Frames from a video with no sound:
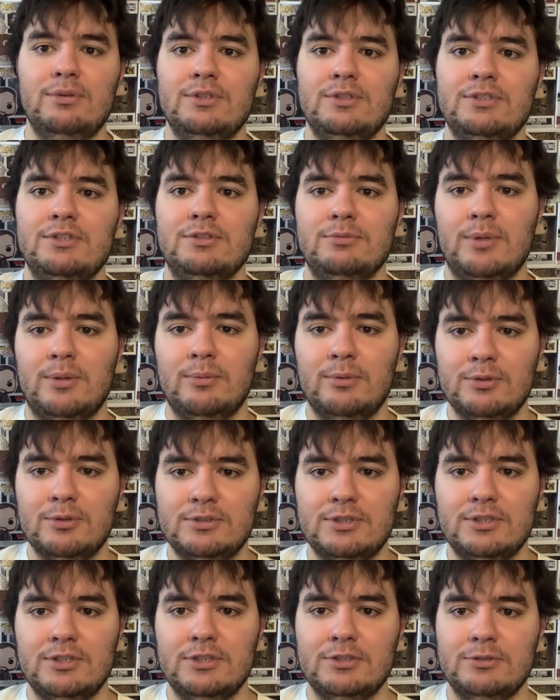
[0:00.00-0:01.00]
this is my most
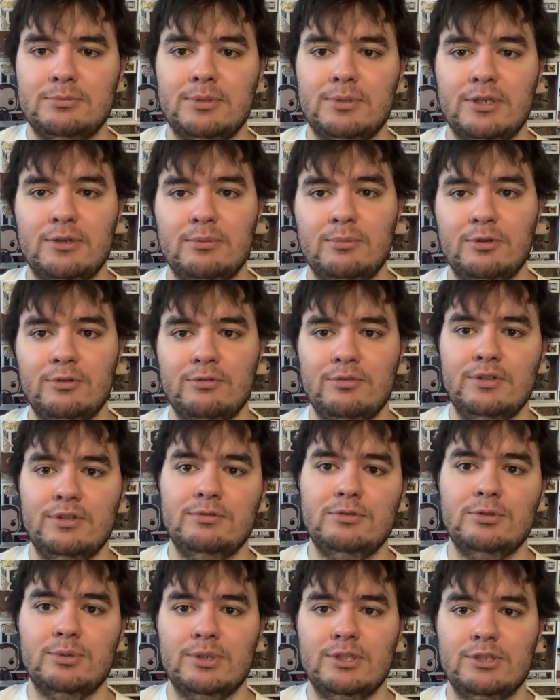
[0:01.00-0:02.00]
anticipated movie of
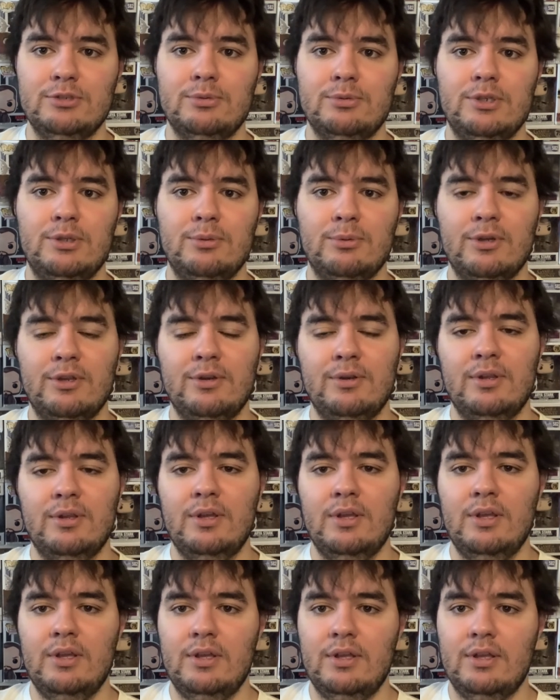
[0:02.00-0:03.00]
2021.
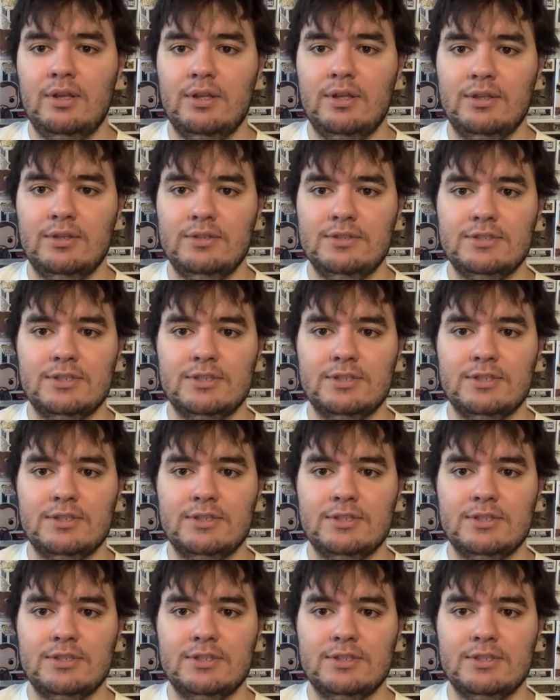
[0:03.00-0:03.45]
And